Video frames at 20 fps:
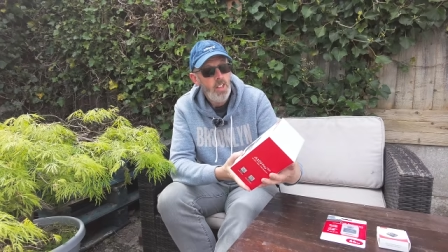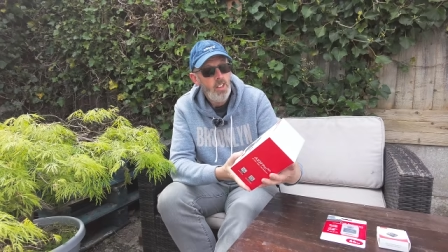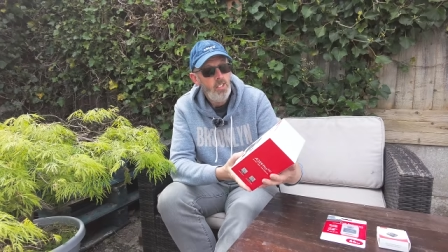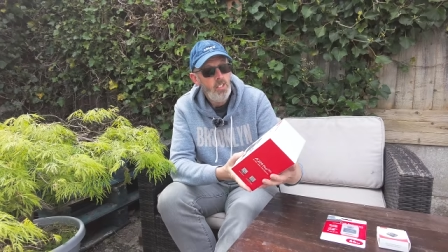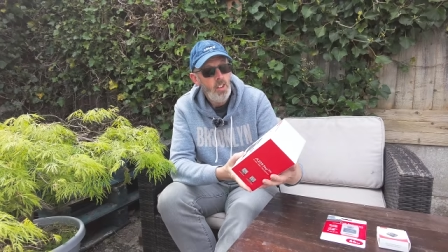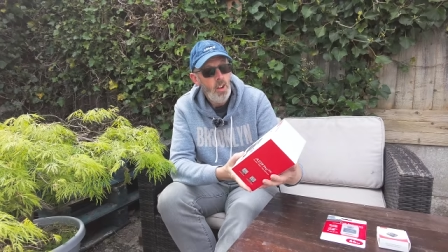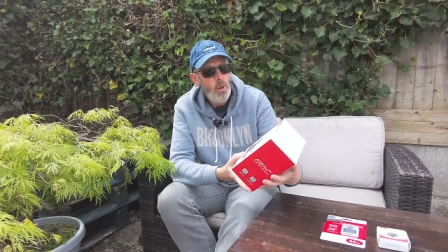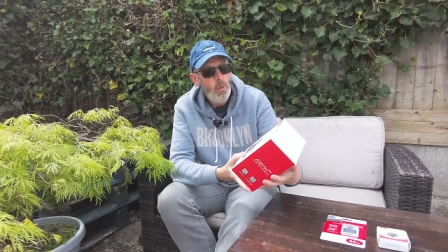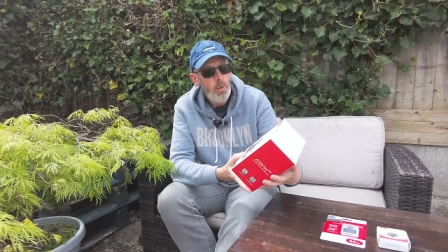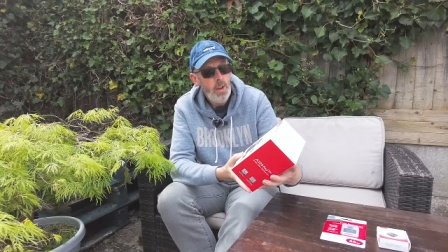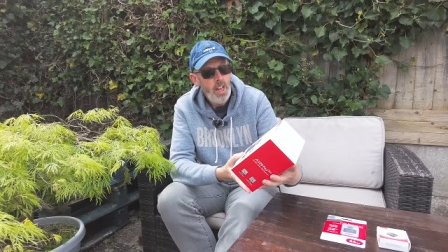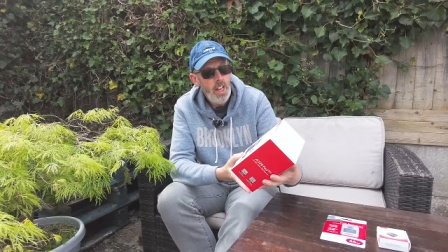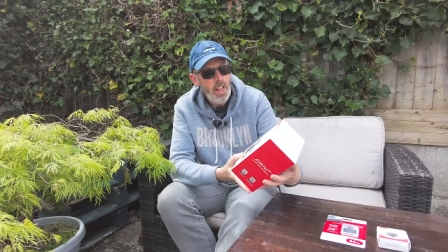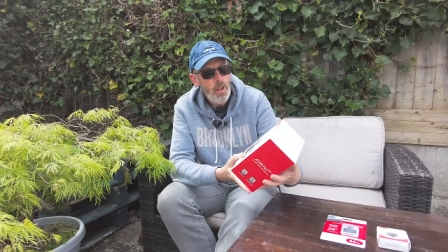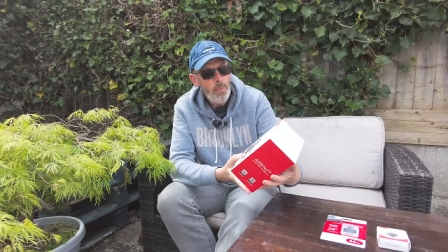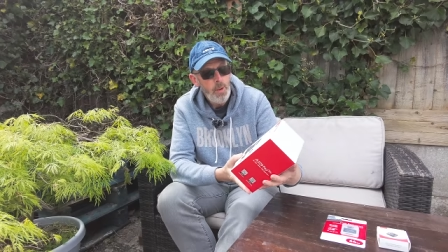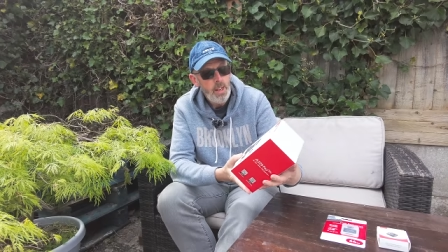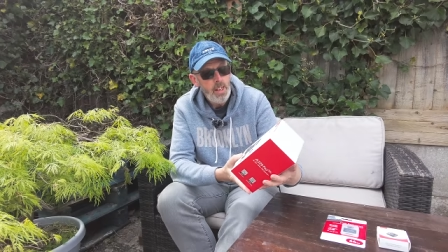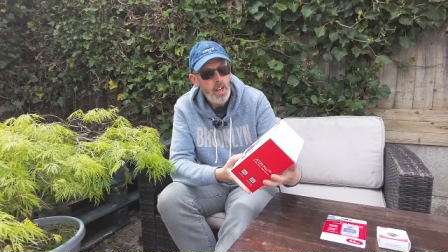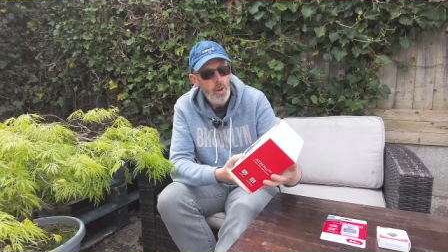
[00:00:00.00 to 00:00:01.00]
So
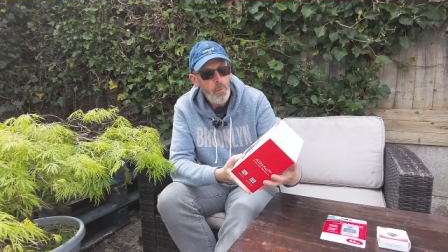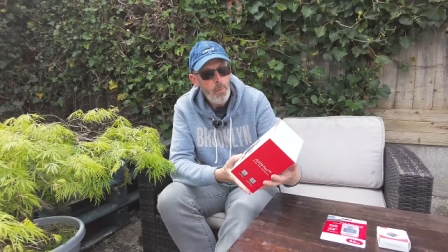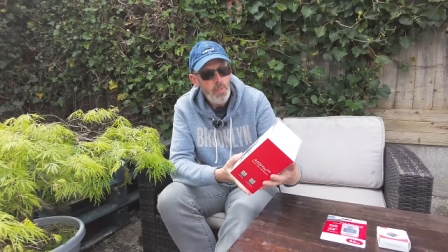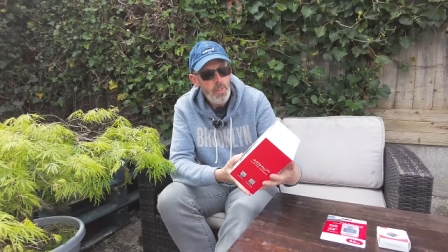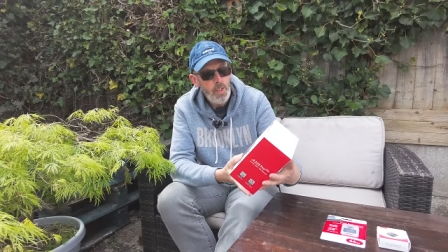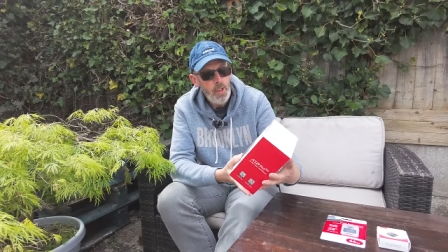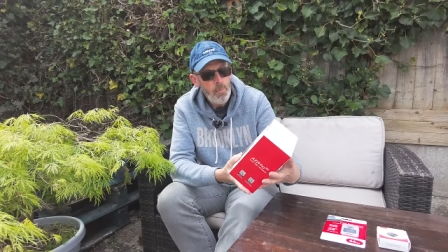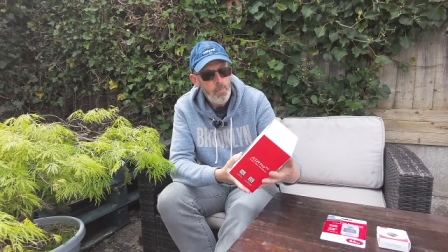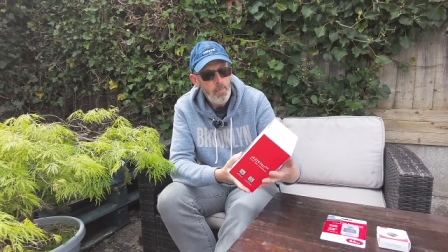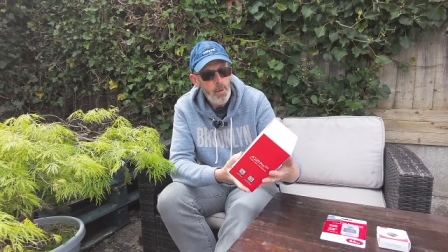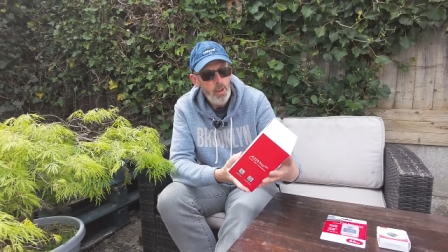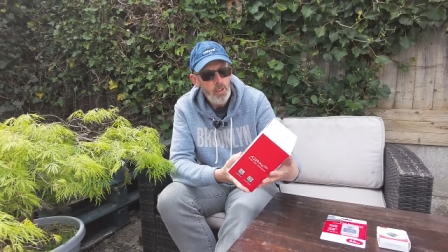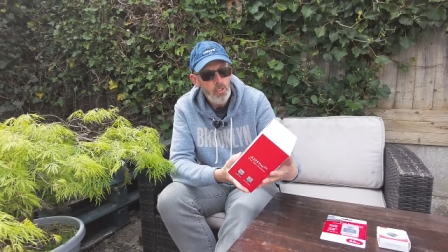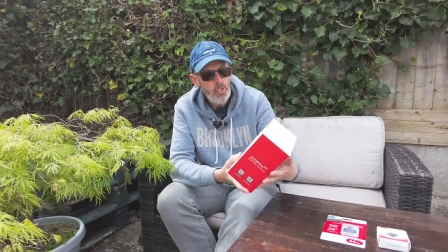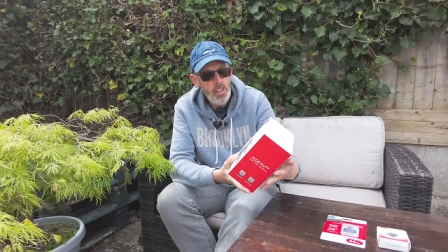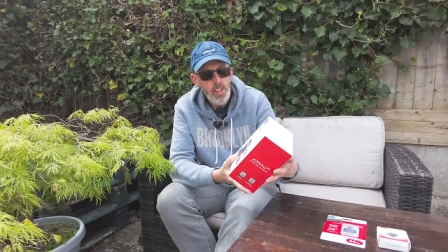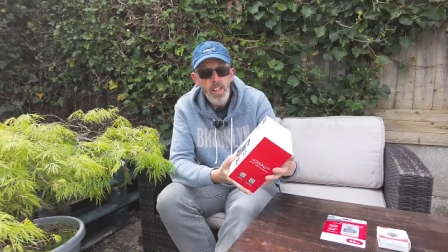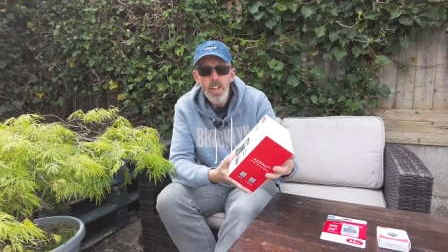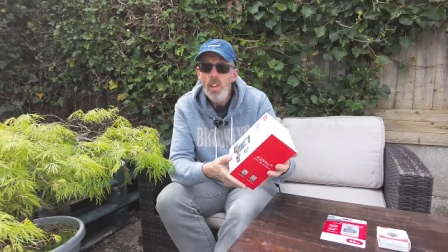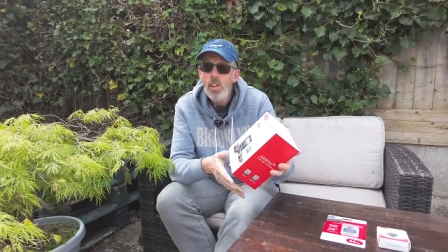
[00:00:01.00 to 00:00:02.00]
here we go with the unboxing.